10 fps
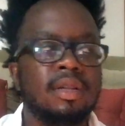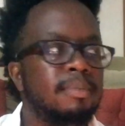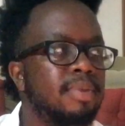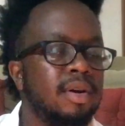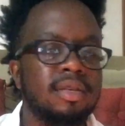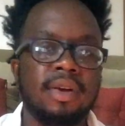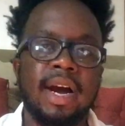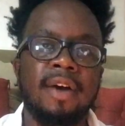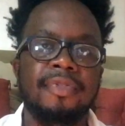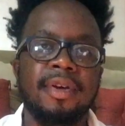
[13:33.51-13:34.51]
The books are
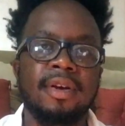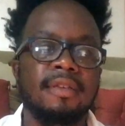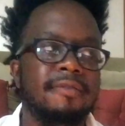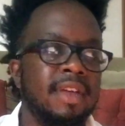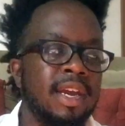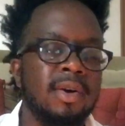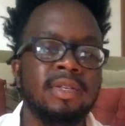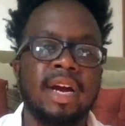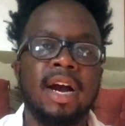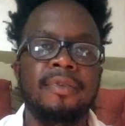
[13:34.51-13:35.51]
out there. The
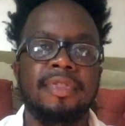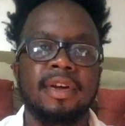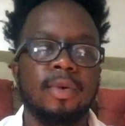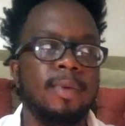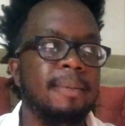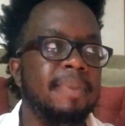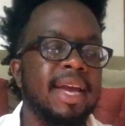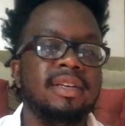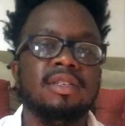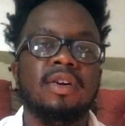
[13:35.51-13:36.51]
videos are out there. The web
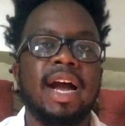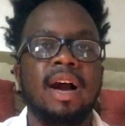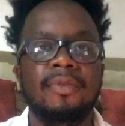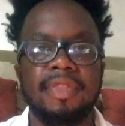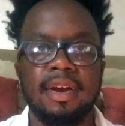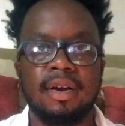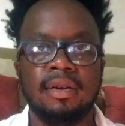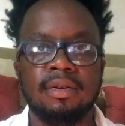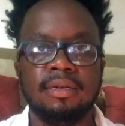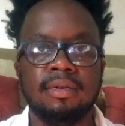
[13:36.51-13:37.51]
pages are out there.
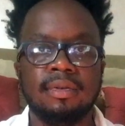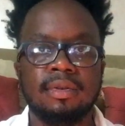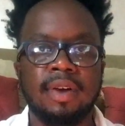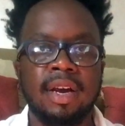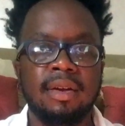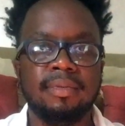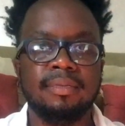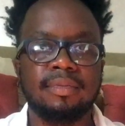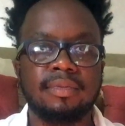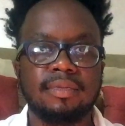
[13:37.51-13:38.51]
Right?
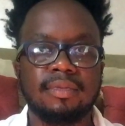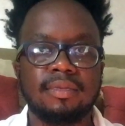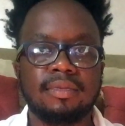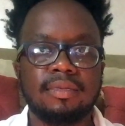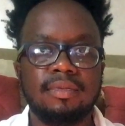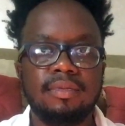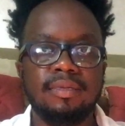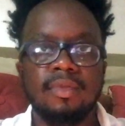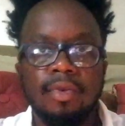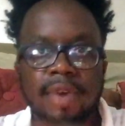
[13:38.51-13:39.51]

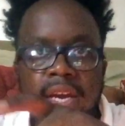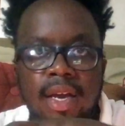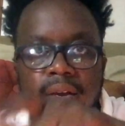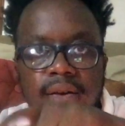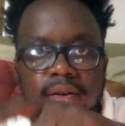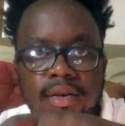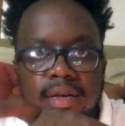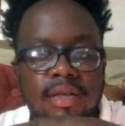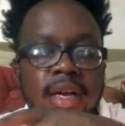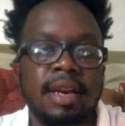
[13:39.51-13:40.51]
Read,
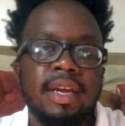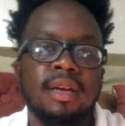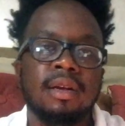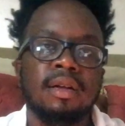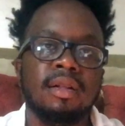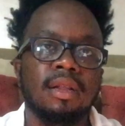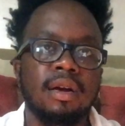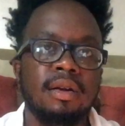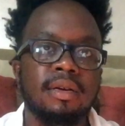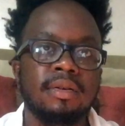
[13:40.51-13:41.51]
study,
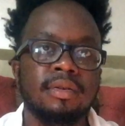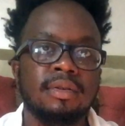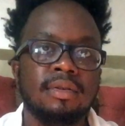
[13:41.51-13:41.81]
learn.